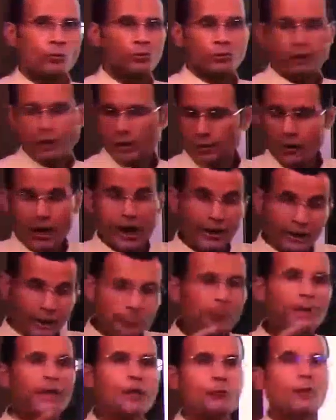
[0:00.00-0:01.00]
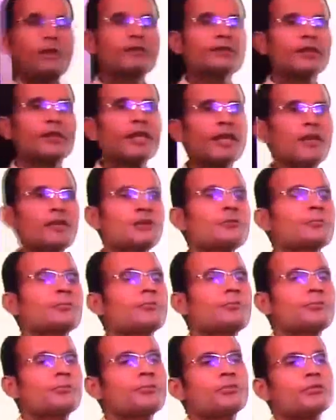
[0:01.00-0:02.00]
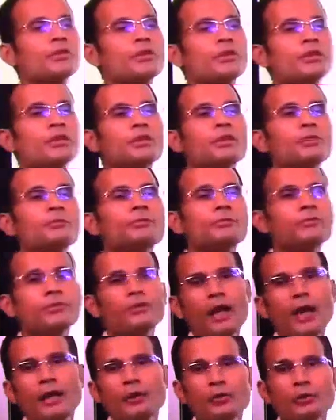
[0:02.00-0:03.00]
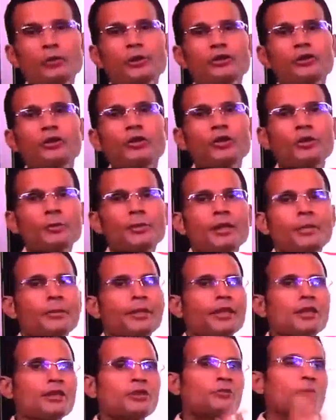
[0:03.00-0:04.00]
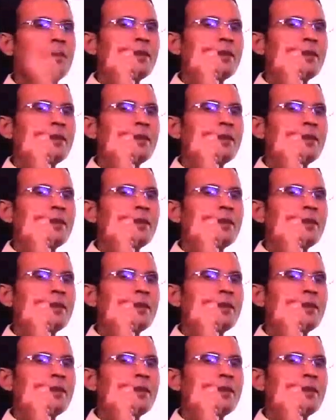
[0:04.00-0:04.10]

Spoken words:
I repeat once again, I know it's going to be repetitive,